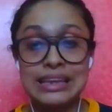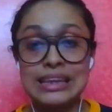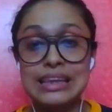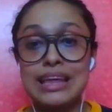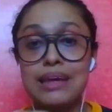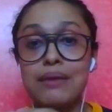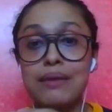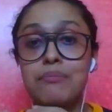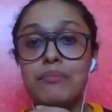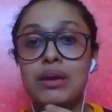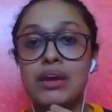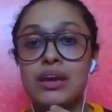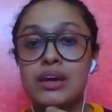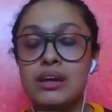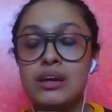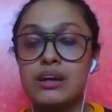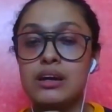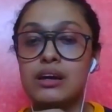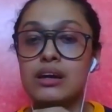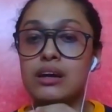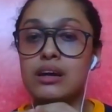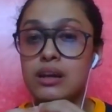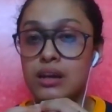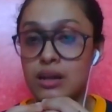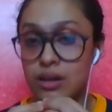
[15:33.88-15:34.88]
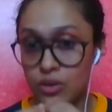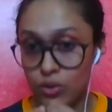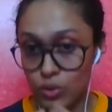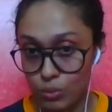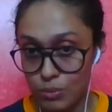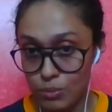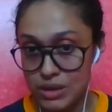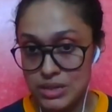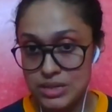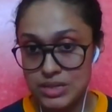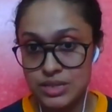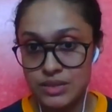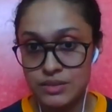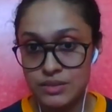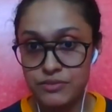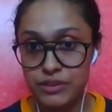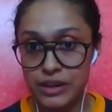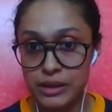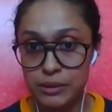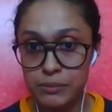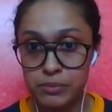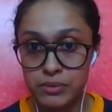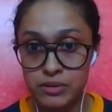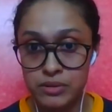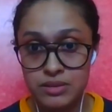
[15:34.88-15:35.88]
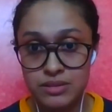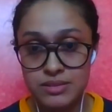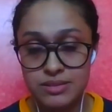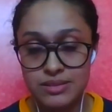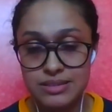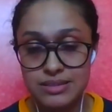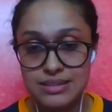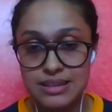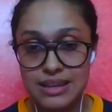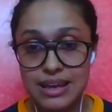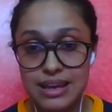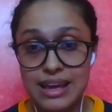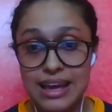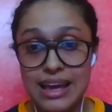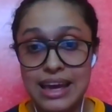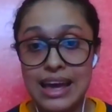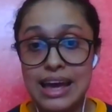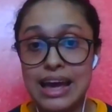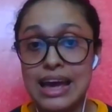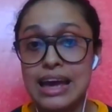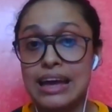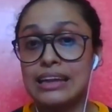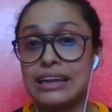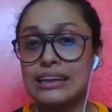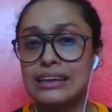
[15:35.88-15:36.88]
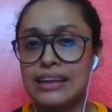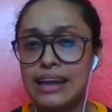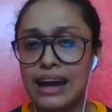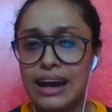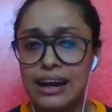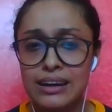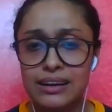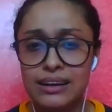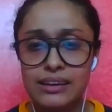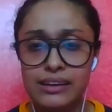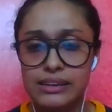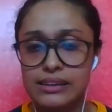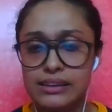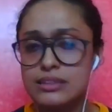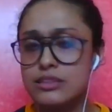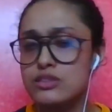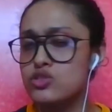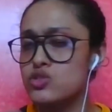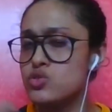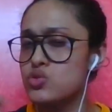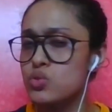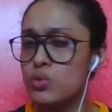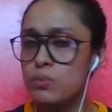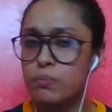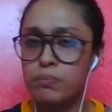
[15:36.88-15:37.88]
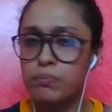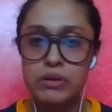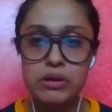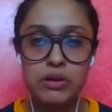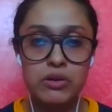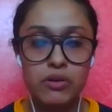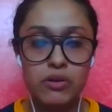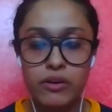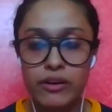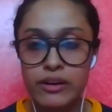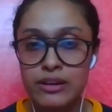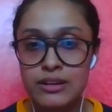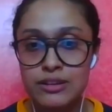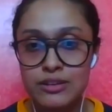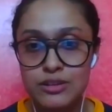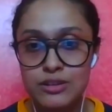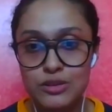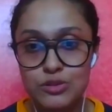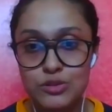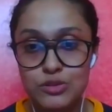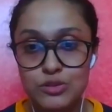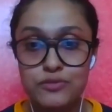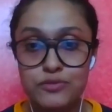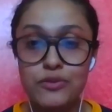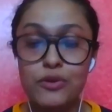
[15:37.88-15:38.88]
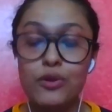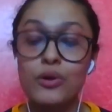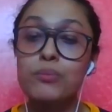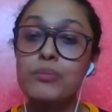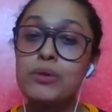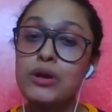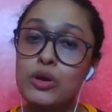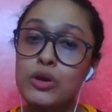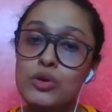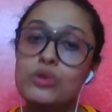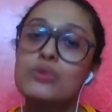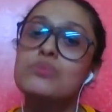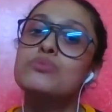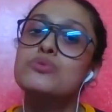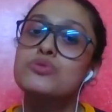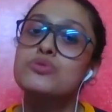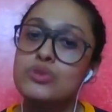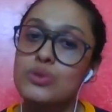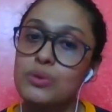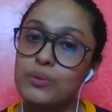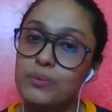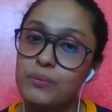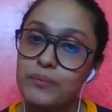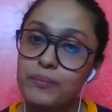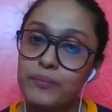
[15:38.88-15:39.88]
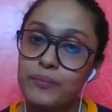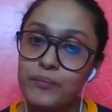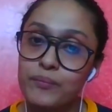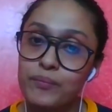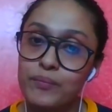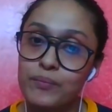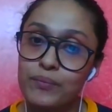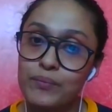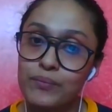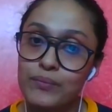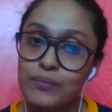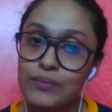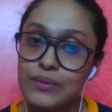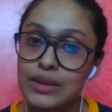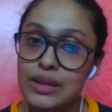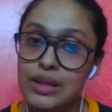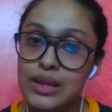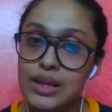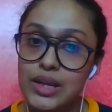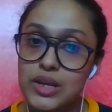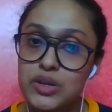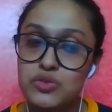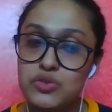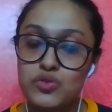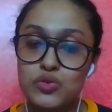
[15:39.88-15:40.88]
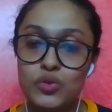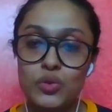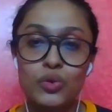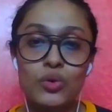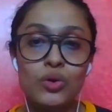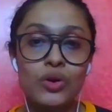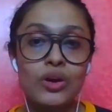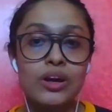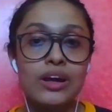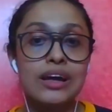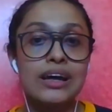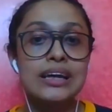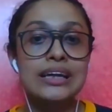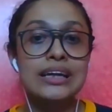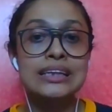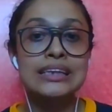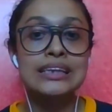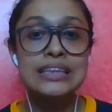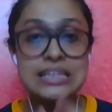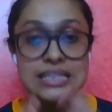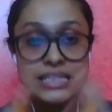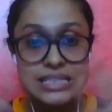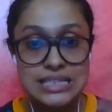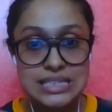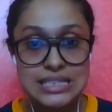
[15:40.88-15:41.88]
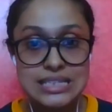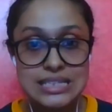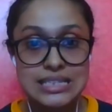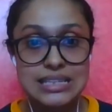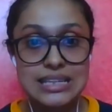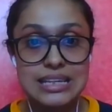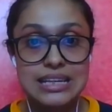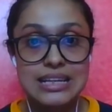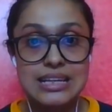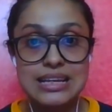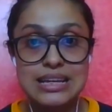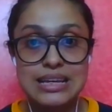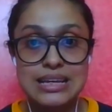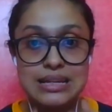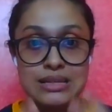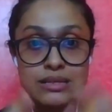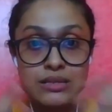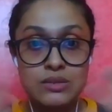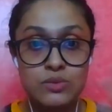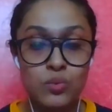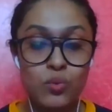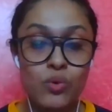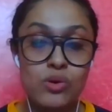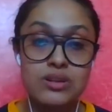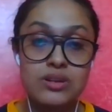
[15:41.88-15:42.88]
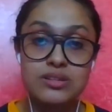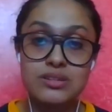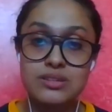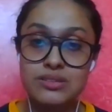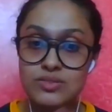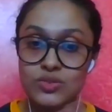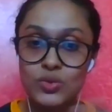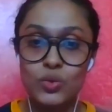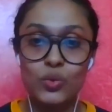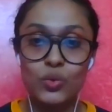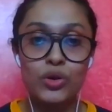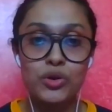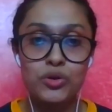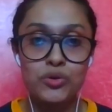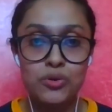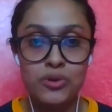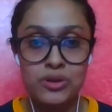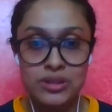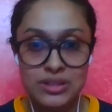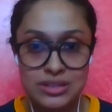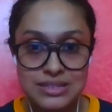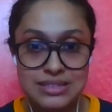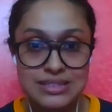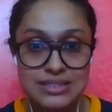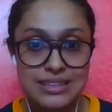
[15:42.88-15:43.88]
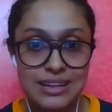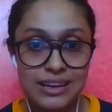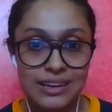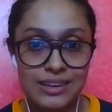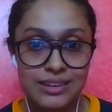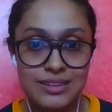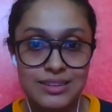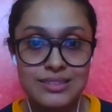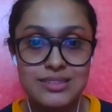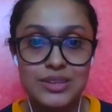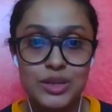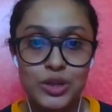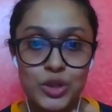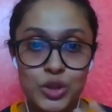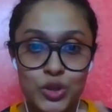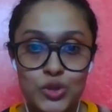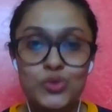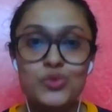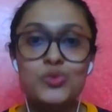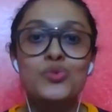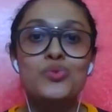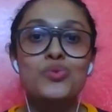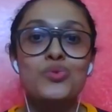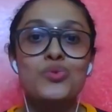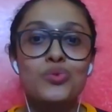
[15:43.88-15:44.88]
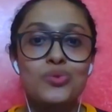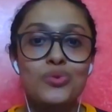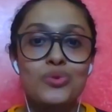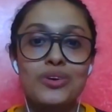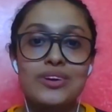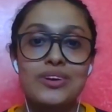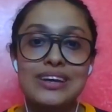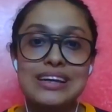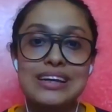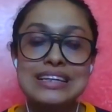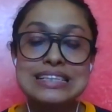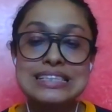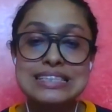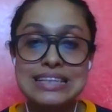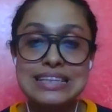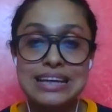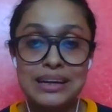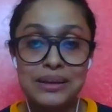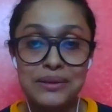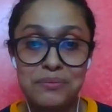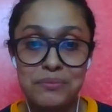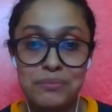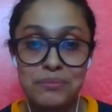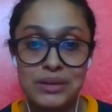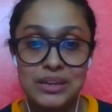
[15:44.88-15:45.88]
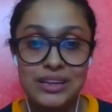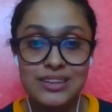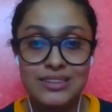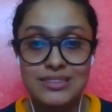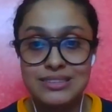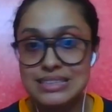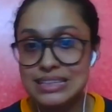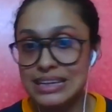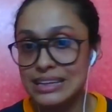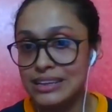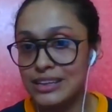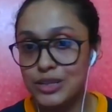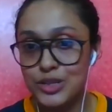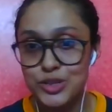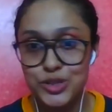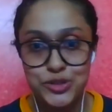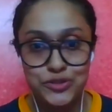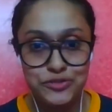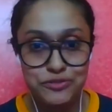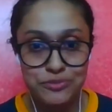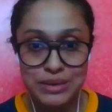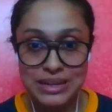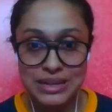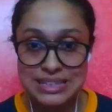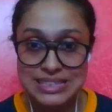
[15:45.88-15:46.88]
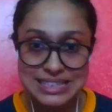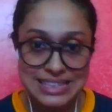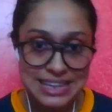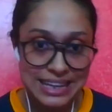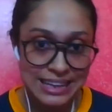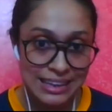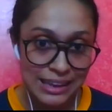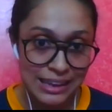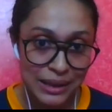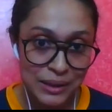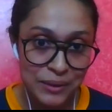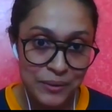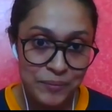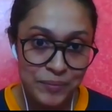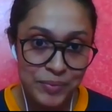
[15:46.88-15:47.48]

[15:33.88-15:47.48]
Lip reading: They make chromatin fibers, and that gets supercoiled to form a chromosome. So this is what is going on inside you, inside me, inside each of myself.